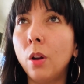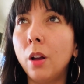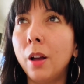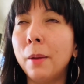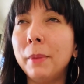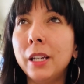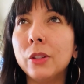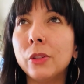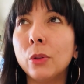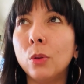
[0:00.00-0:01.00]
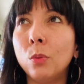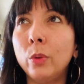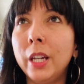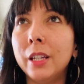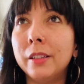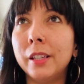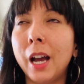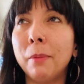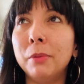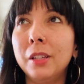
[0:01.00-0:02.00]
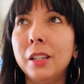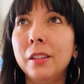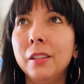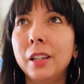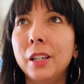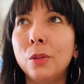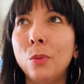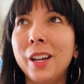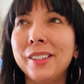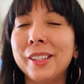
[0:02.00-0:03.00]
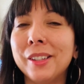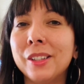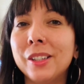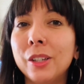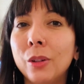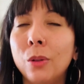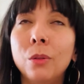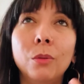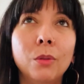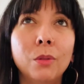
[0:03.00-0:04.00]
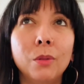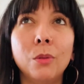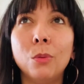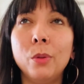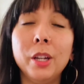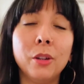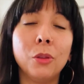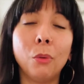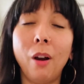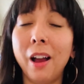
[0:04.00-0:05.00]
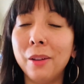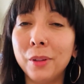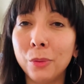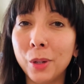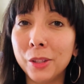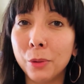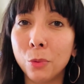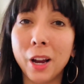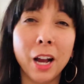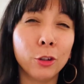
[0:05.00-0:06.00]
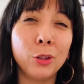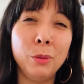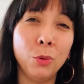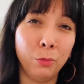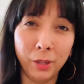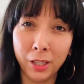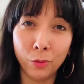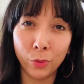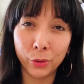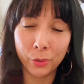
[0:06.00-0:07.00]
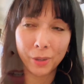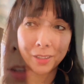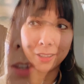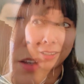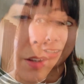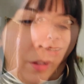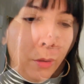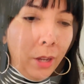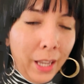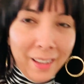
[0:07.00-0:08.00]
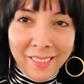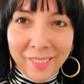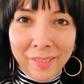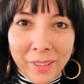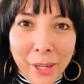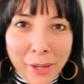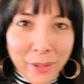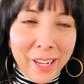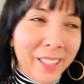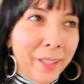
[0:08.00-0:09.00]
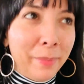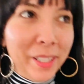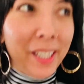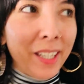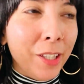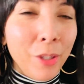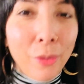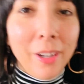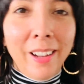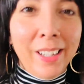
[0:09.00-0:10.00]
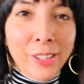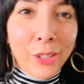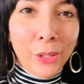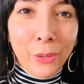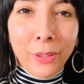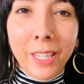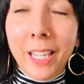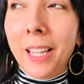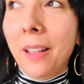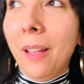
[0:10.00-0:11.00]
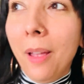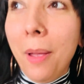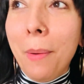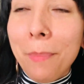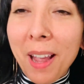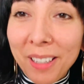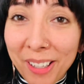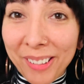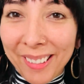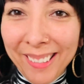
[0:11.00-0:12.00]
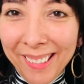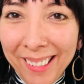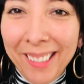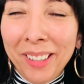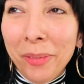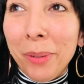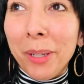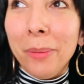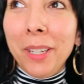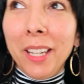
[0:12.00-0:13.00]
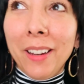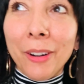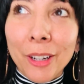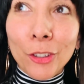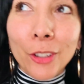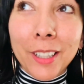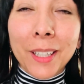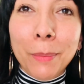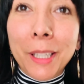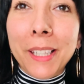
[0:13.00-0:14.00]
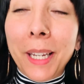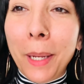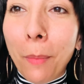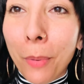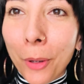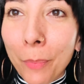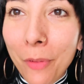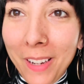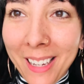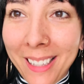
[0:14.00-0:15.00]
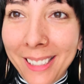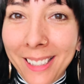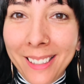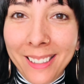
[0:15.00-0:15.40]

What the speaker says: made it so that we adapted in a ways that still we could thrive in ways that were actually more meaningful to us. Okay, all right, let me take you guys to the backyard where we are actually going to be setting up our movie night.